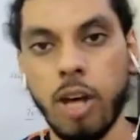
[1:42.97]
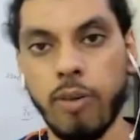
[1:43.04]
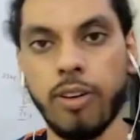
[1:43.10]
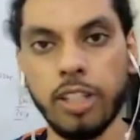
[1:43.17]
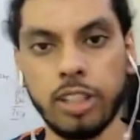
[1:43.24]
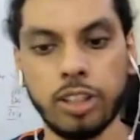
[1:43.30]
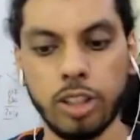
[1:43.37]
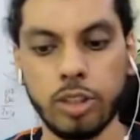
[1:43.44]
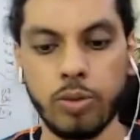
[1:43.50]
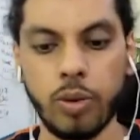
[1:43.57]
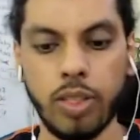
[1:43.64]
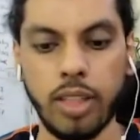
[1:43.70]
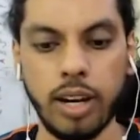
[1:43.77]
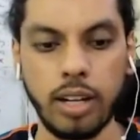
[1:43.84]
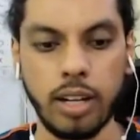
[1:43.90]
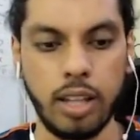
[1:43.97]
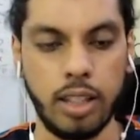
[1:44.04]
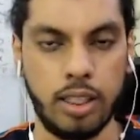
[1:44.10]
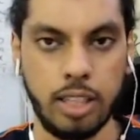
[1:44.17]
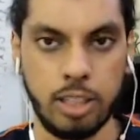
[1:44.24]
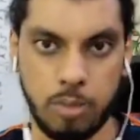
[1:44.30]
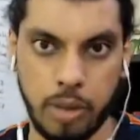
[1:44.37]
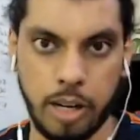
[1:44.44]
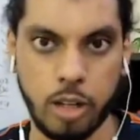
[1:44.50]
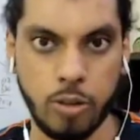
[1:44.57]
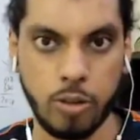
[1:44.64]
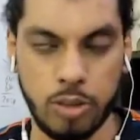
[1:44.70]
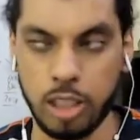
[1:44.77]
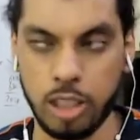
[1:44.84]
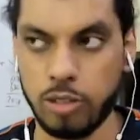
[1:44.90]
If you can search for that, this
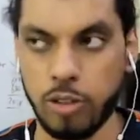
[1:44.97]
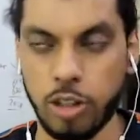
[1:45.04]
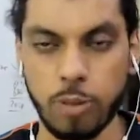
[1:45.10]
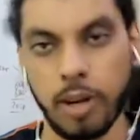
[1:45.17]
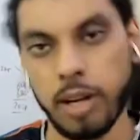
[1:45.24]
video